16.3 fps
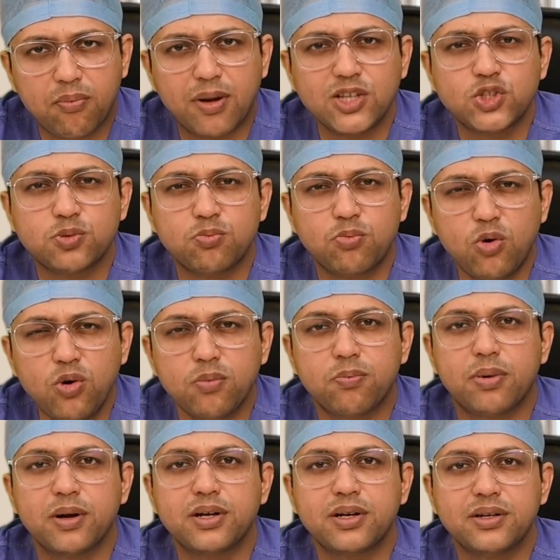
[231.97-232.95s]
much
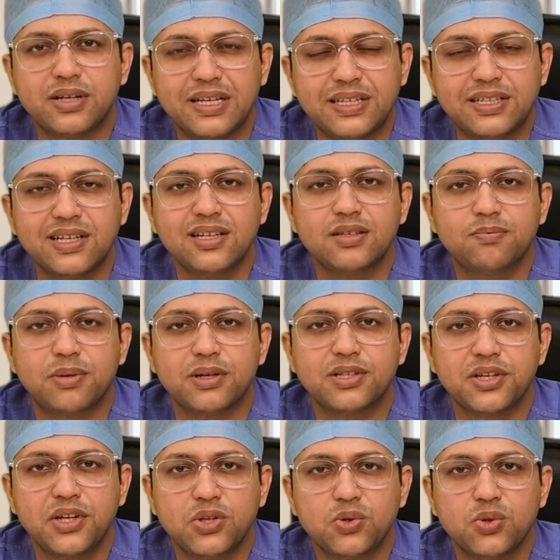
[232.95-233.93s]
more detail
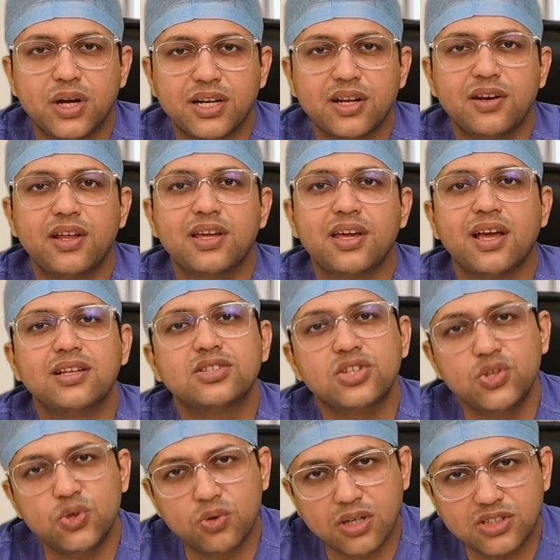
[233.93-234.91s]
pertaining to head and neck
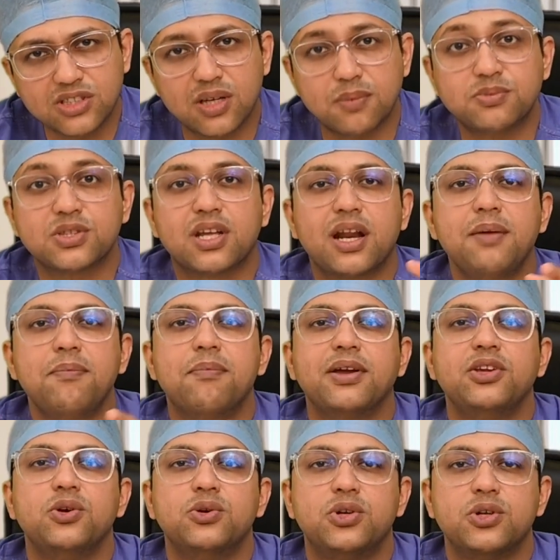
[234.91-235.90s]
cancer, you can subscribe
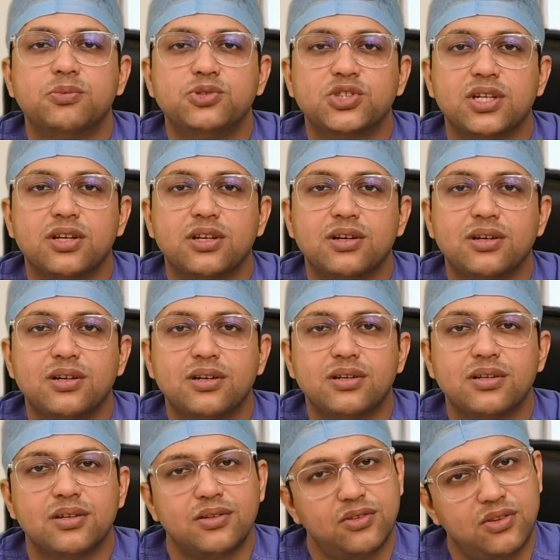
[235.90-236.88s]
my YouTube channel.
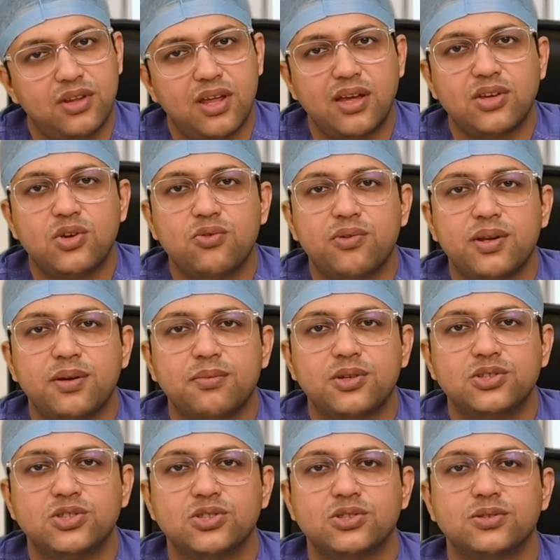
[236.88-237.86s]
Thank you
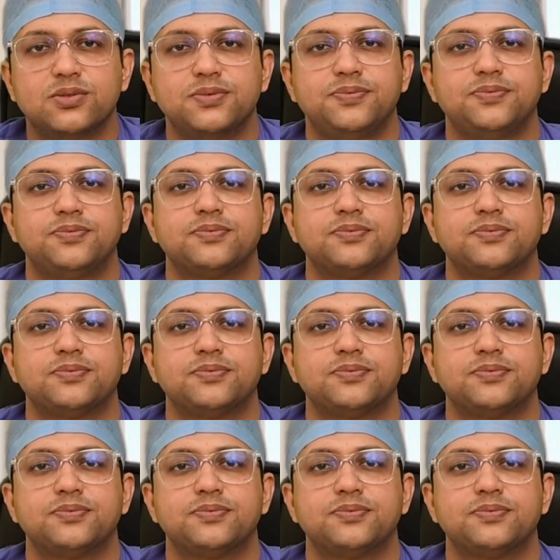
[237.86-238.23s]
very much.